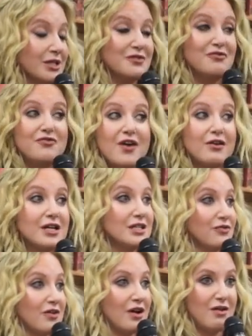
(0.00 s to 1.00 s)
It's very
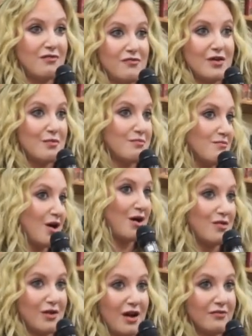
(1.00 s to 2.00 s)
different from our
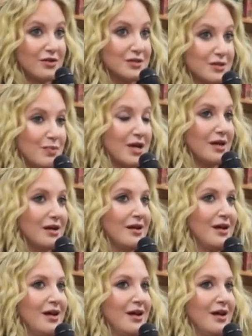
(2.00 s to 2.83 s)
other covers, but